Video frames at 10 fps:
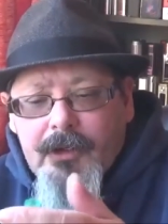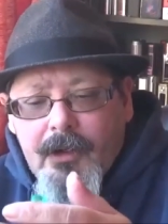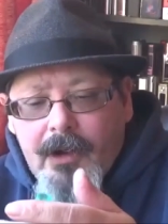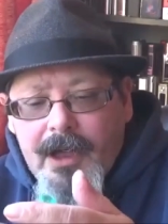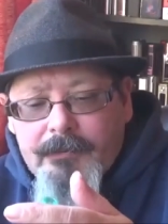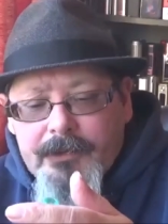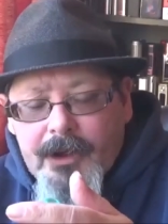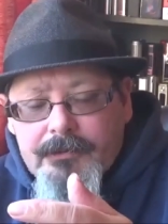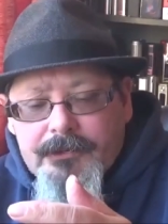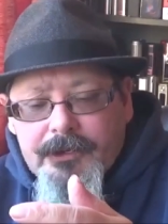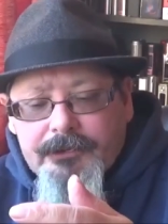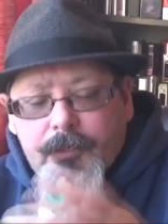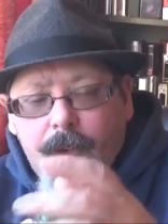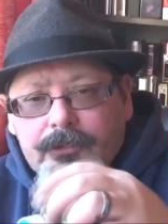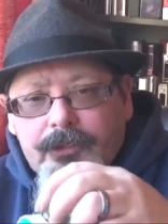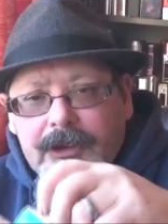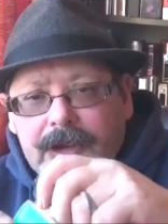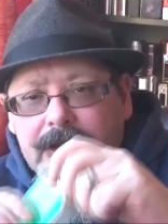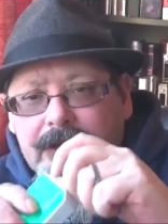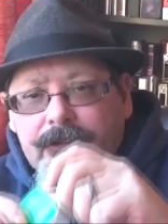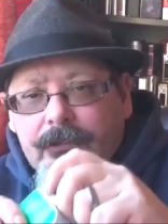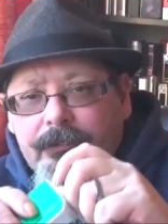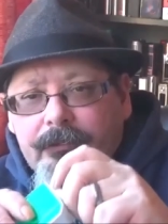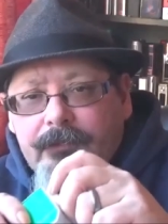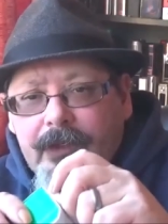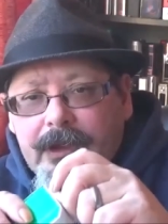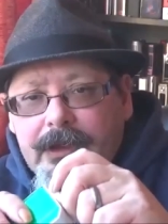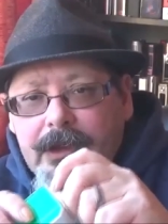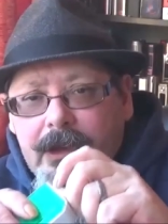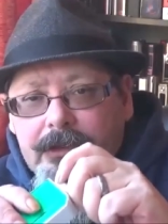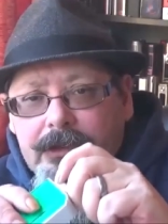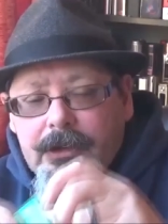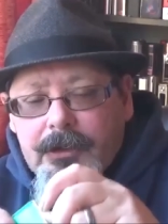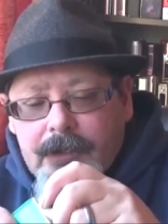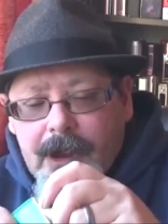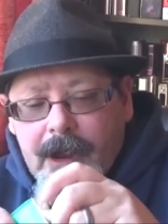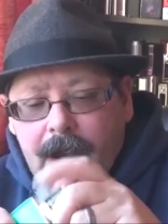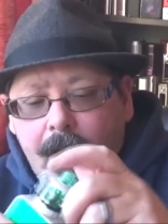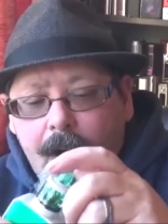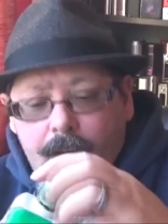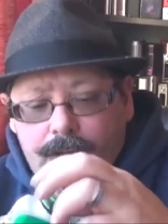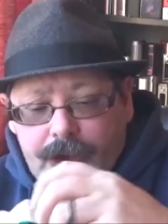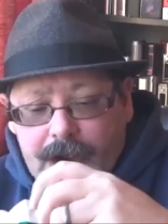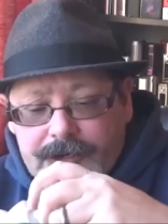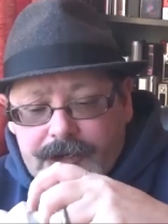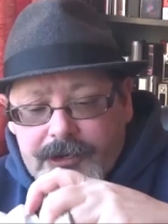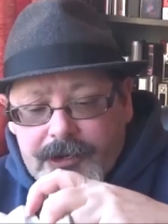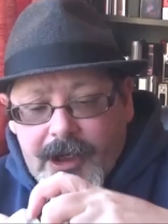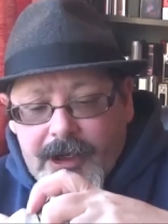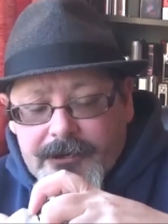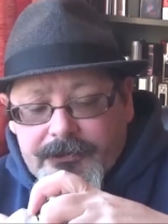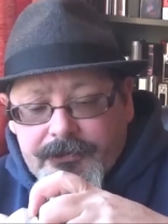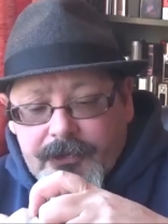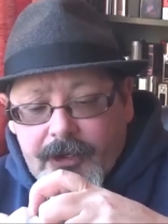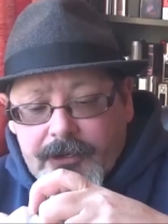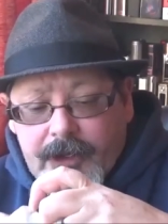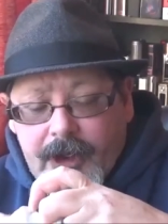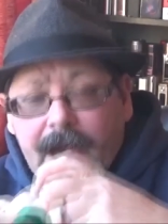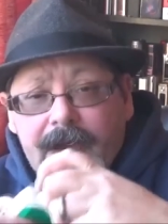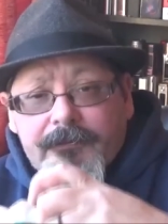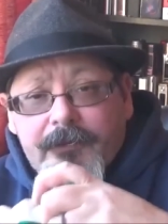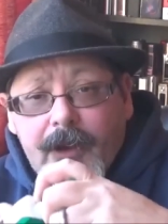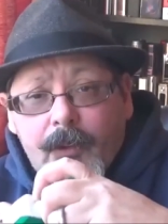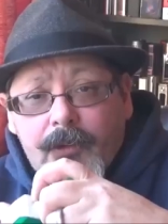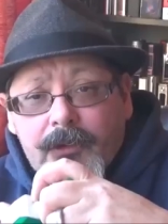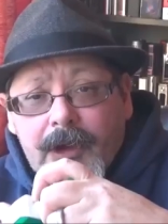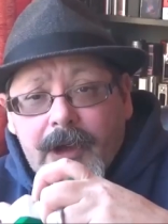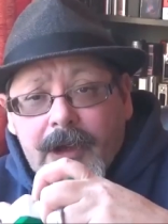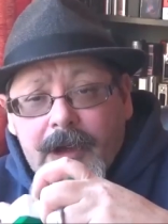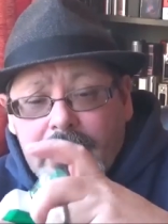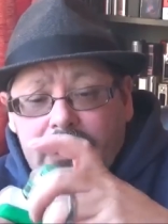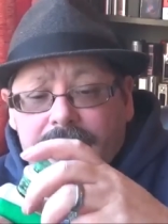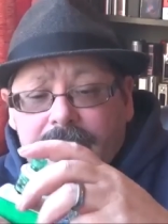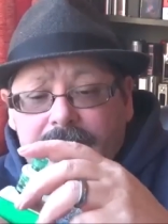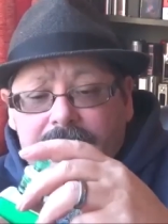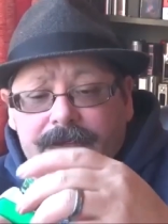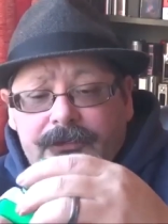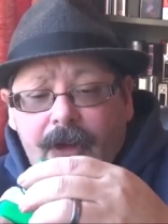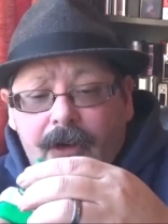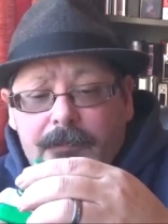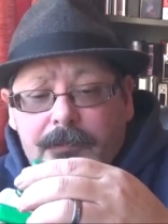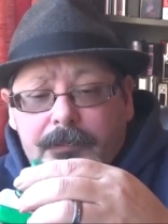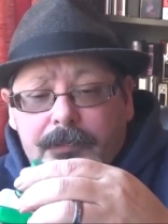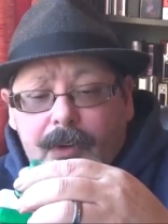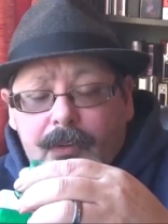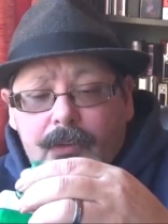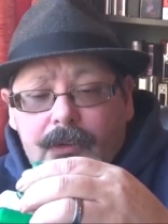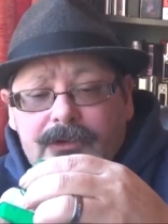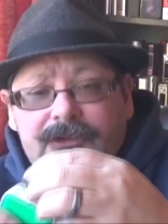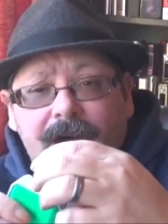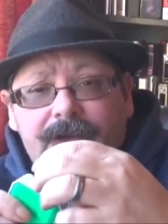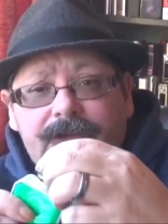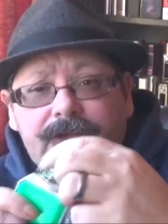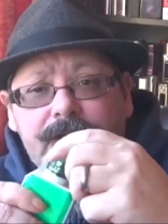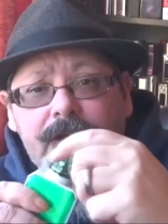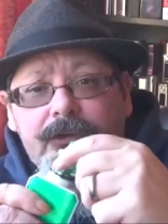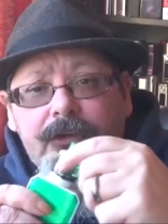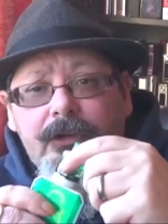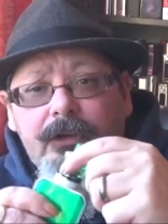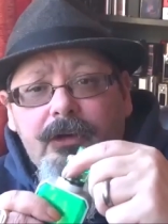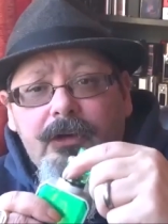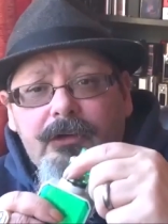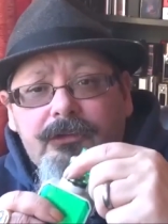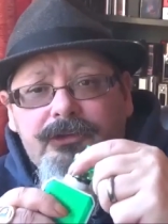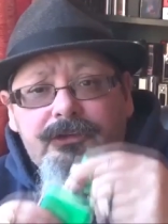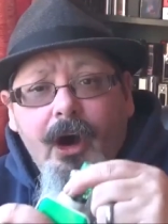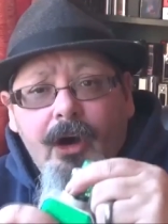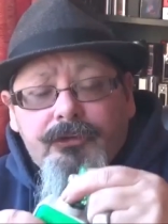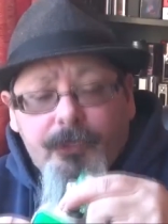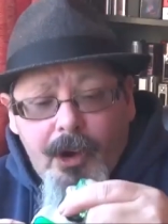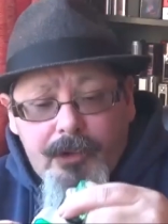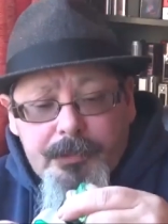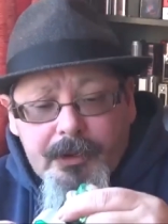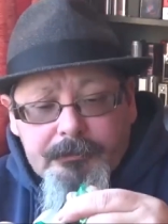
I have noticed while taking this off of the uh, the unit or changing that uh, airflow on there, the slide port does start to open.